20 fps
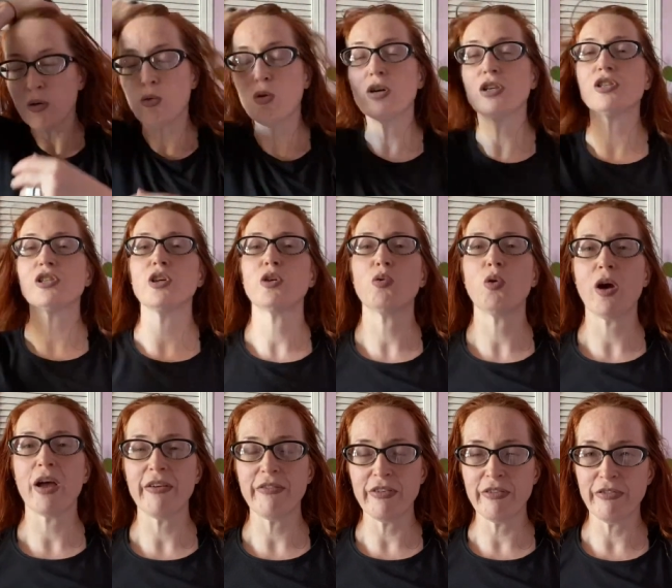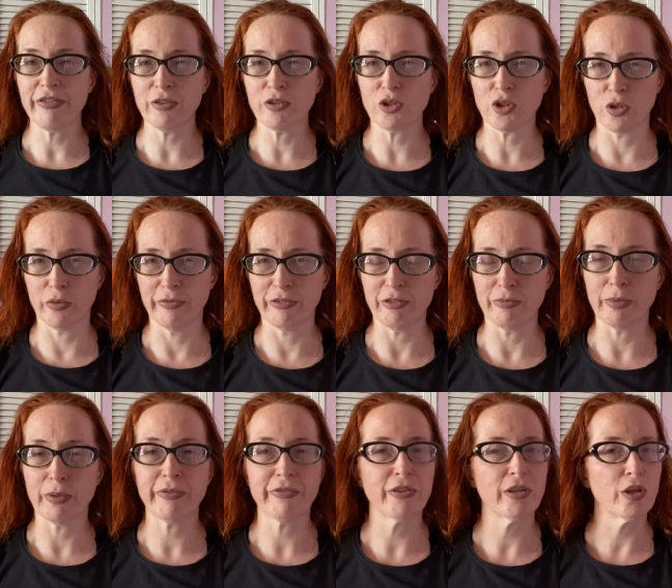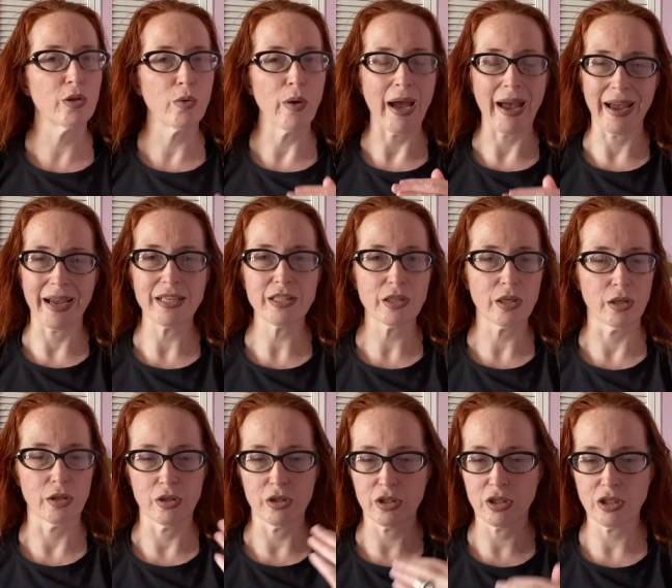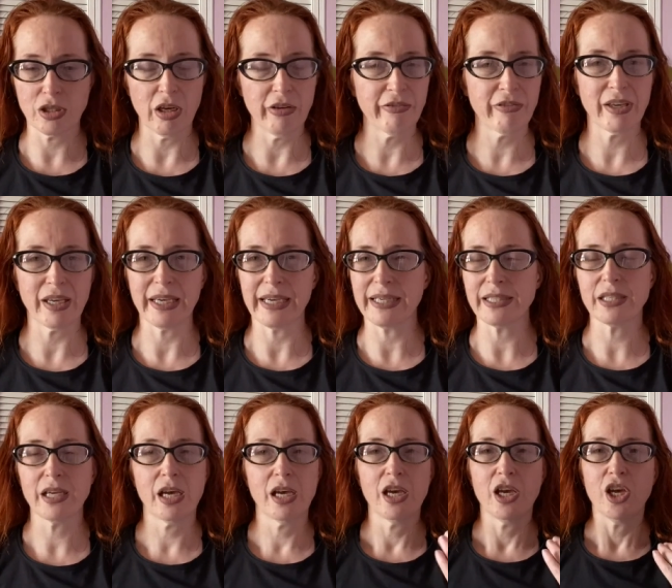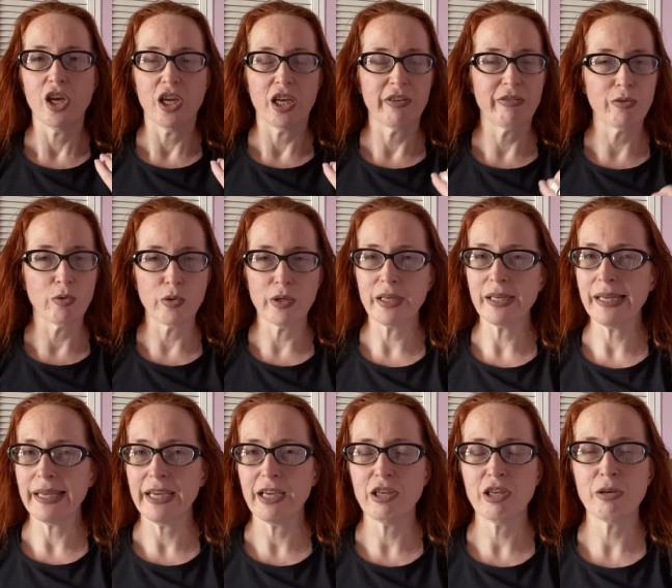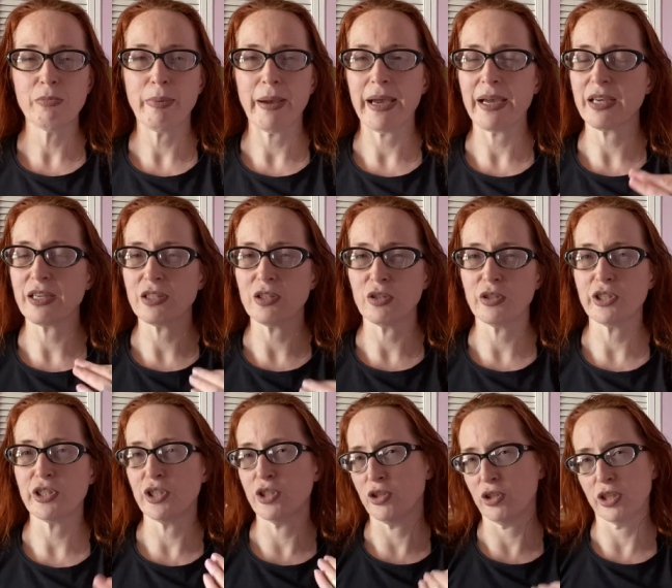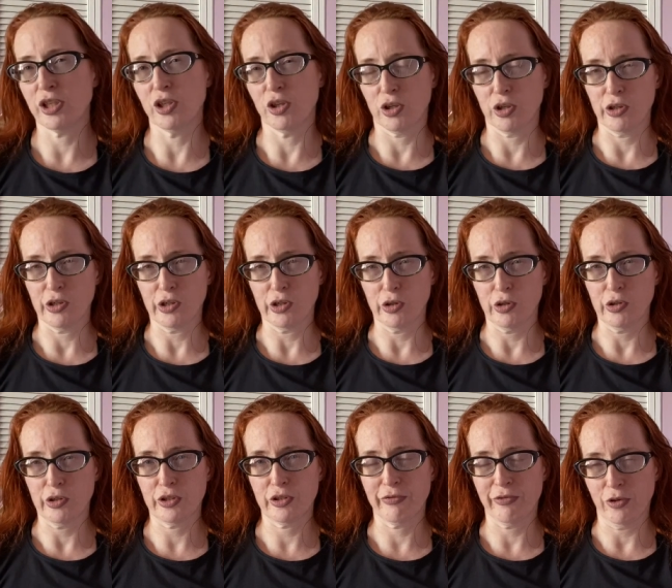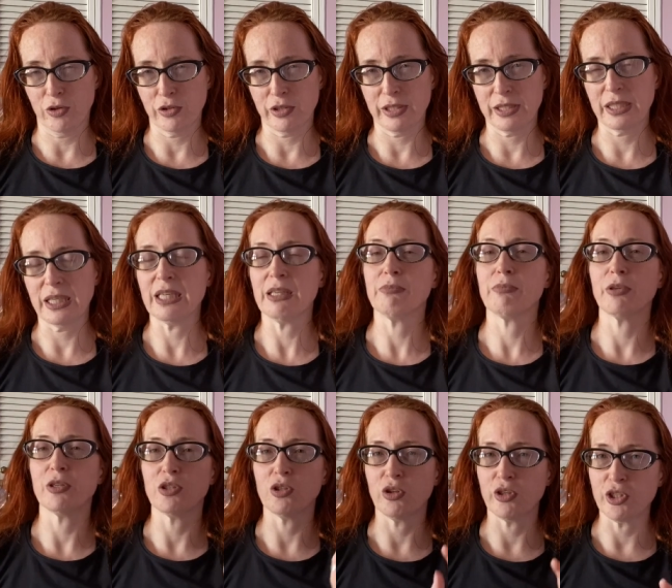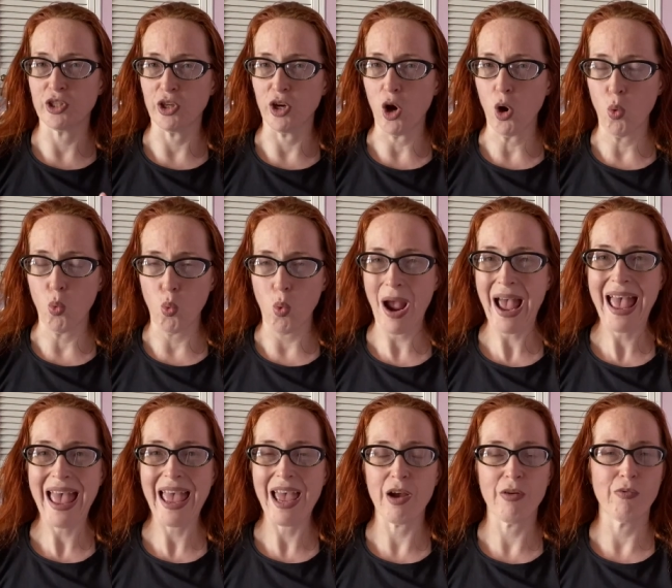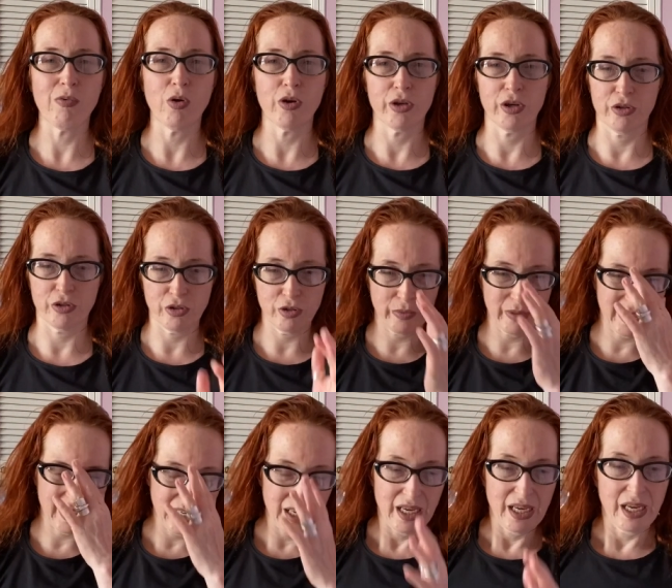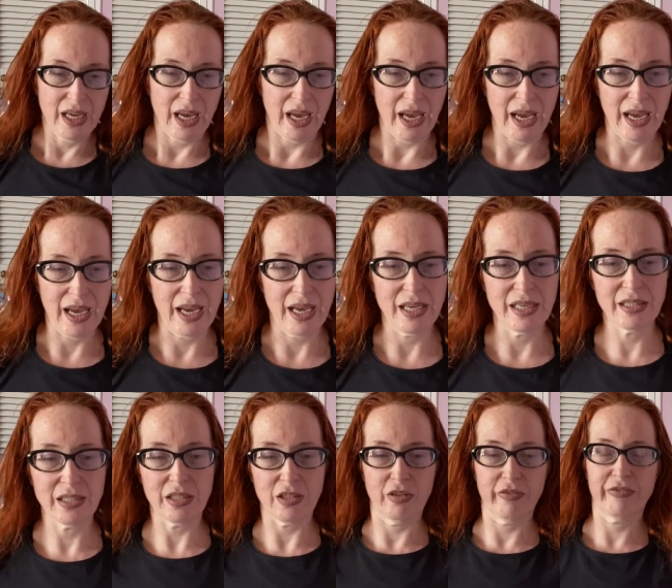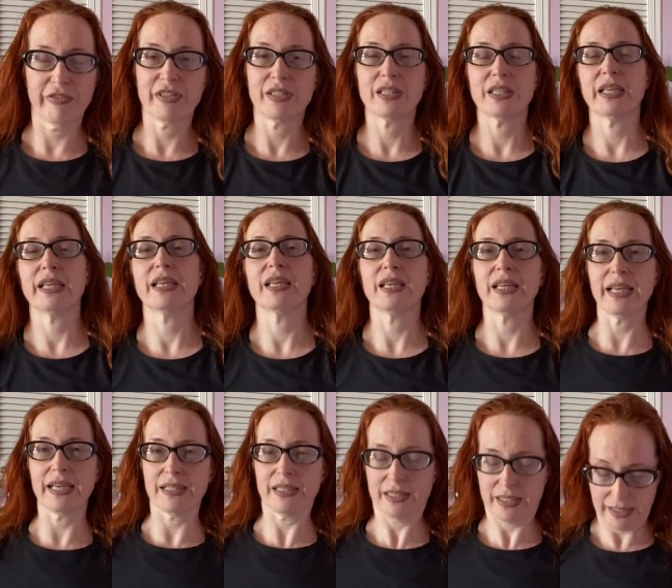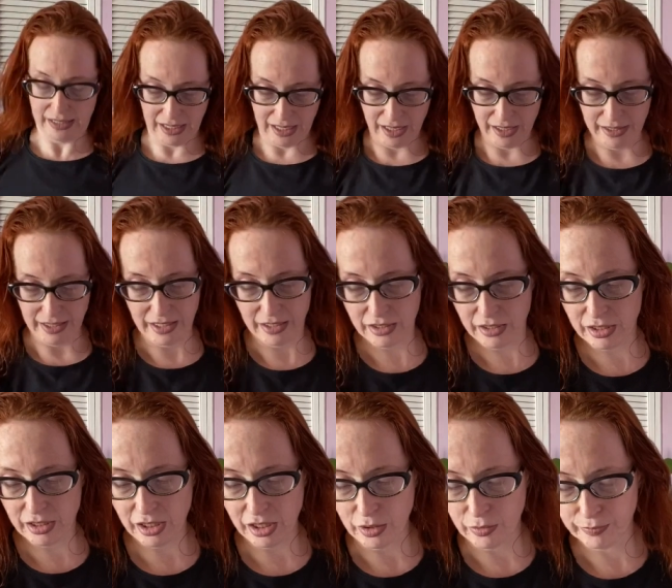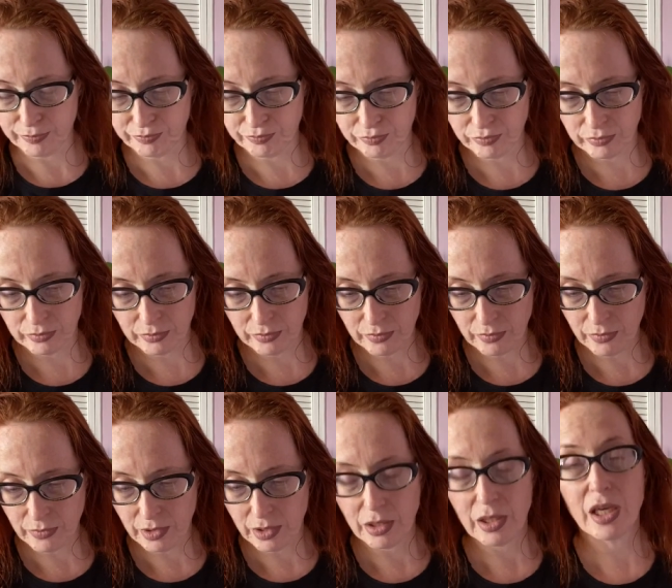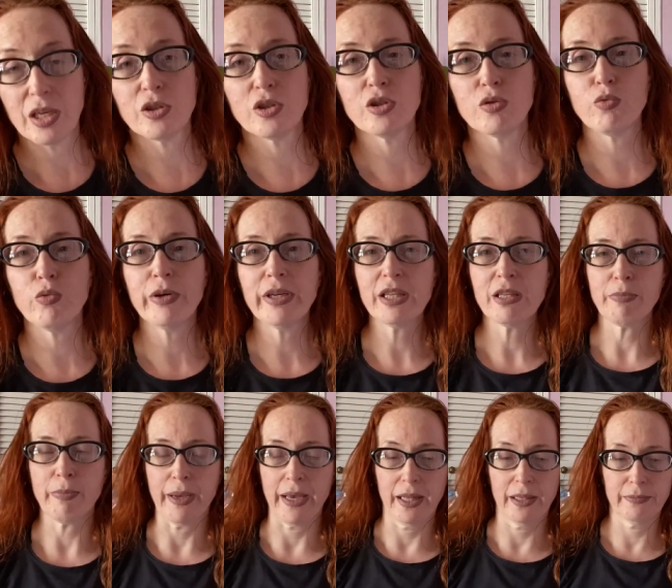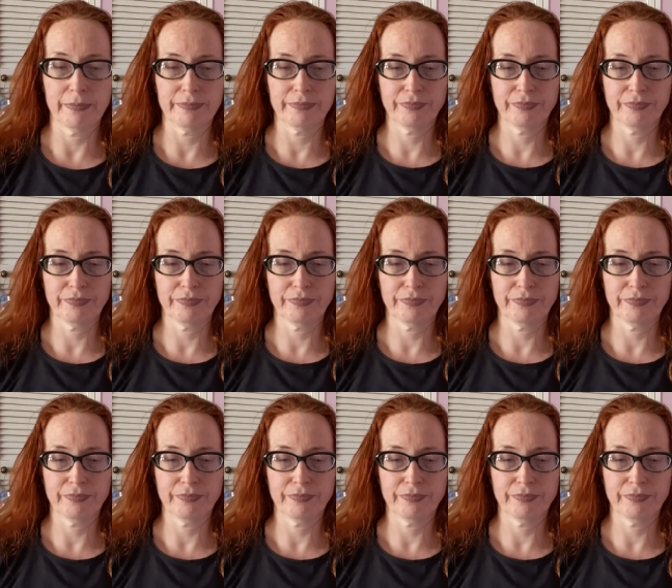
So whatever feels comfortable for you, eyes closed, soft gaze, if you want to lay on your back, as long as you know you're not going to go fall to sleep, as long as you're aware of what you're doing, and obviously, let's start then. So, I'll just ring the bell.